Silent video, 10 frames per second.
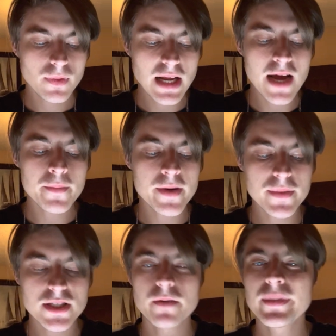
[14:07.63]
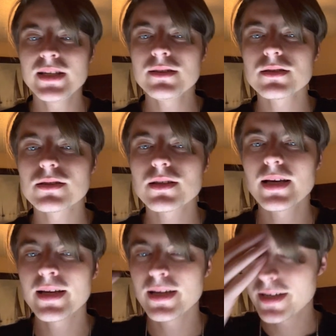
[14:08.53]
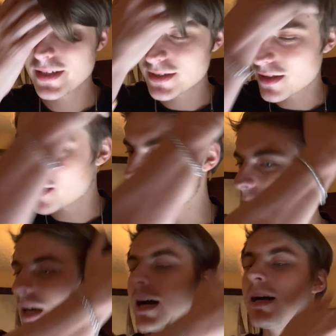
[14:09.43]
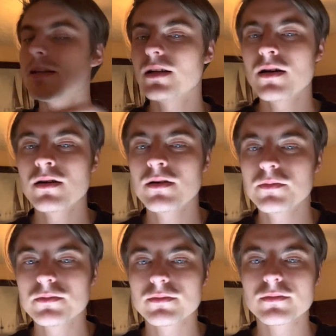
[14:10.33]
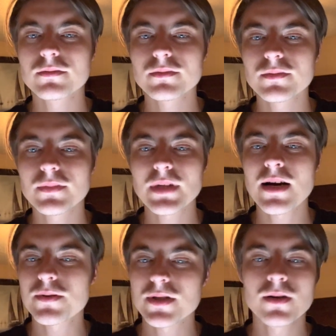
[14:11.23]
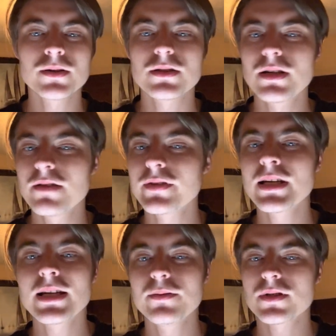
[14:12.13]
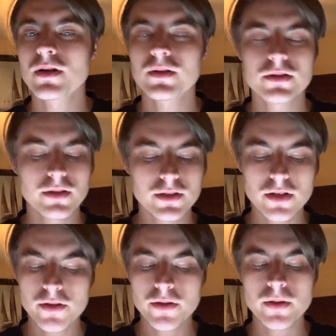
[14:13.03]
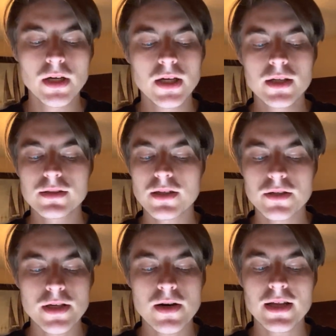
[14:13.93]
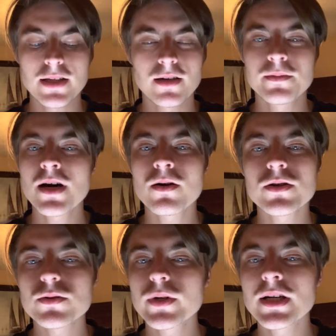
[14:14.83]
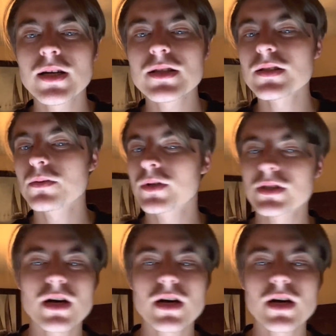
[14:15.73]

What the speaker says: I met Mr. Beast, and he's an awesome guy. I was going to an event, he was going to it too. So, you know, I let him know on Twitter. So we're